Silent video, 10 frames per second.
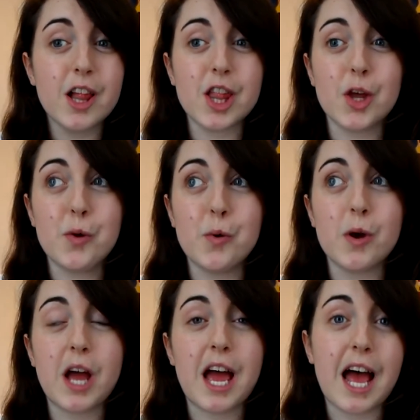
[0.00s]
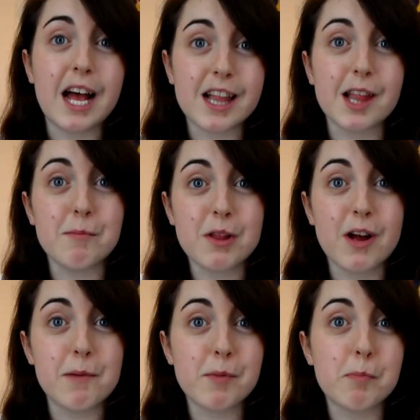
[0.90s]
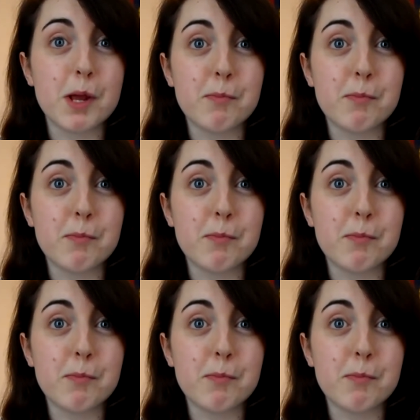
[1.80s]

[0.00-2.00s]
So at sometimes